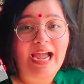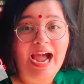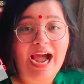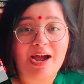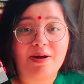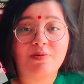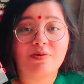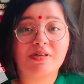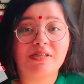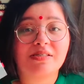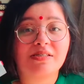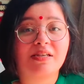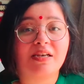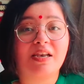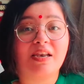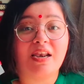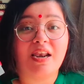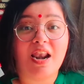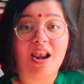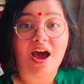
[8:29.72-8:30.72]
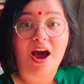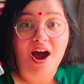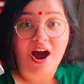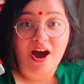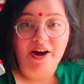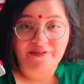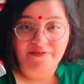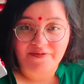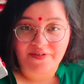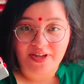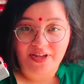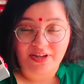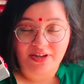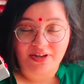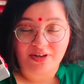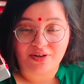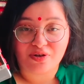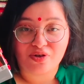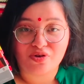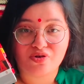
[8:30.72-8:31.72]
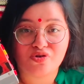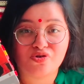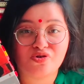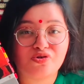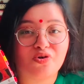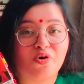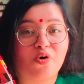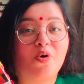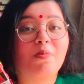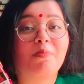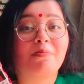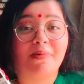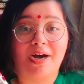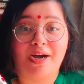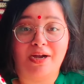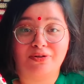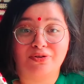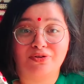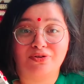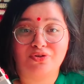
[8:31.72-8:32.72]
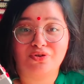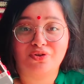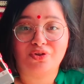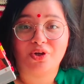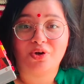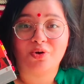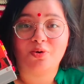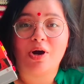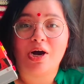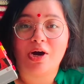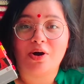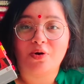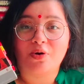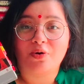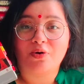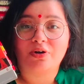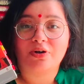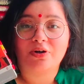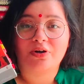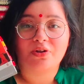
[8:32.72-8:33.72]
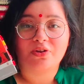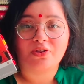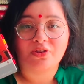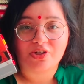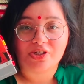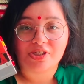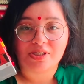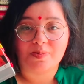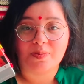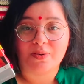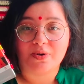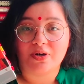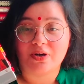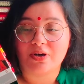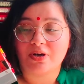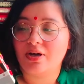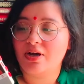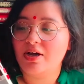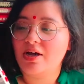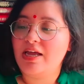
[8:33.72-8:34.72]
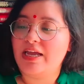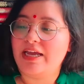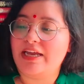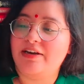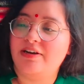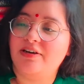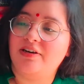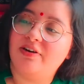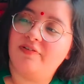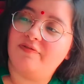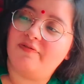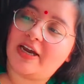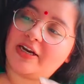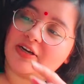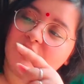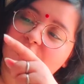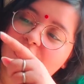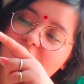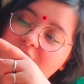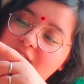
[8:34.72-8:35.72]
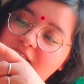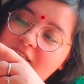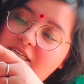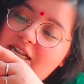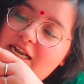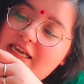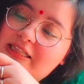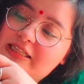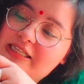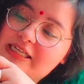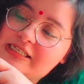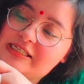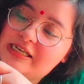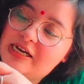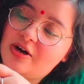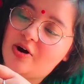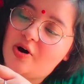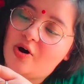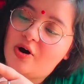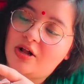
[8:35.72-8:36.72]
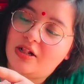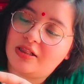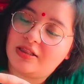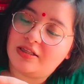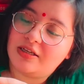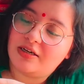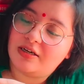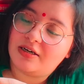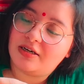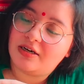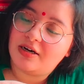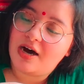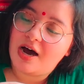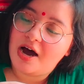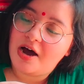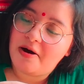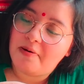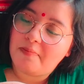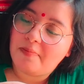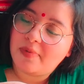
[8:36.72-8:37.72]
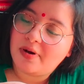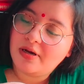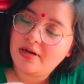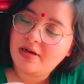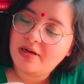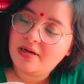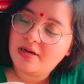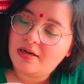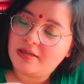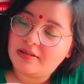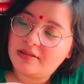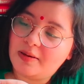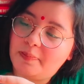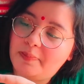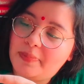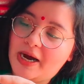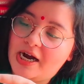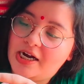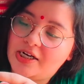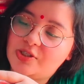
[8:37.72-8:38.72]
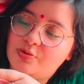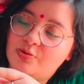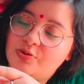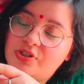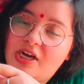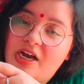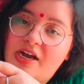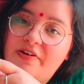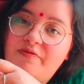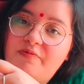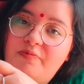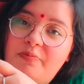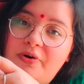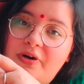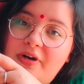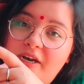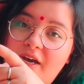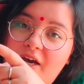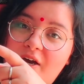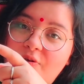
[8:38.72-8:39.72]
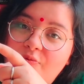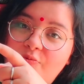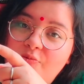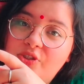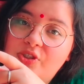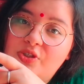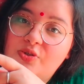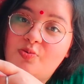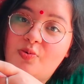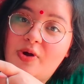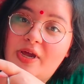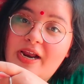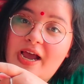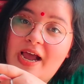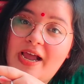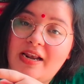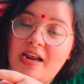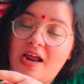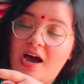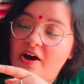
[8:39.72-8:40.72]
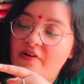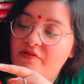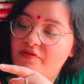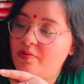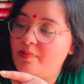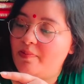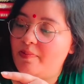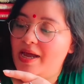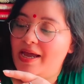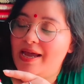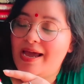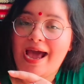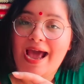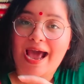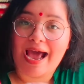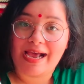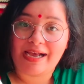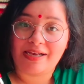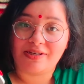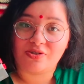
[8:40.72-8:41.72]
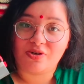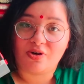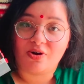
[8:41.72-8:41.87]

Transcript: I was laughing so much throughout this book. In fact, you can see, like, these are all the parts which I've put down, which is when I laughed my ass